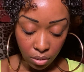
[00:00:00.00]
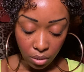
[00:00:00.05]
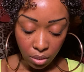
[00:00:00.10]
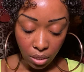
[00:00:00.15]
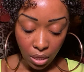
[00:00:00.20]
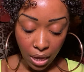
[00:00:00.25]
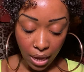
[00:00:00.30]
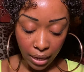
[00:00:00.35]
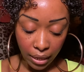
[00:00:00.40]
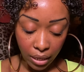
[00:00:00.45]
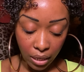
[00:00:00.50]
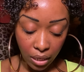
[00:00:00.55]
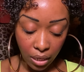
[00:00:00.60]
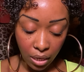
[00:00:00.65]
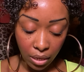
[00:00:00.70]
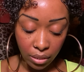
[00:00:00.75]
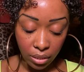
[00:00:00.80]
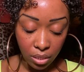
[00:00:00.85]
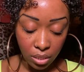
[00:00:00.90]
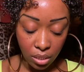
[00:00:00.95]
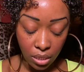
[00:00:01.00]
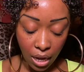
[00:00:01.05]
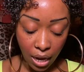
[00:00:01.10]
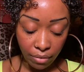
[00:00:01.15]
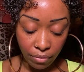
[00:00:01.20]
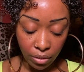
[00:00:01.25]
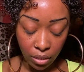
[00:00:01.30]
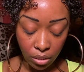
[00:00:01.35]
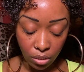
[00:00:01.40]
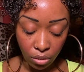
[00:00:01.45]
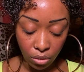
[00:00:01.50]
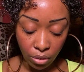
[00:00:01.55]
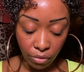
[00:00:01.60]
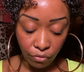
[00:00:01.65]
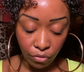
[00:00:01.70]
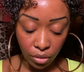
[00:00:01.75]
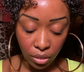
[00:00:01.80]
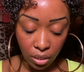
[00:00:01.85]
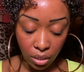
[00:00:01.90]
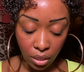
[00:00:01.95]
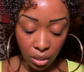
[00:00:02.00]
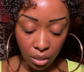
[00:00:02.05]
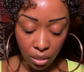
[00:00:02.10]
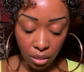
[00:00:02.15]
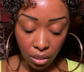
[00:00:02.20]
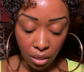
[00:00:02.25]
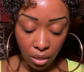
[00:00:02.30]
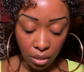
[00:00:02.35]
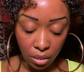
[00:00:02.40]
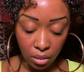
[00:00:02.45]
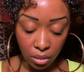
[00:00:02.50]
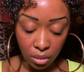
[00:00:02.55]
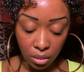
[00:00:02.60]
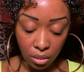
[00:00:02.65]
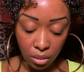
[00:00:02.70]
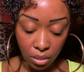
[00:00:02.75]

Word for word: Yeah, I can hear the siren. I don't know if you can hear that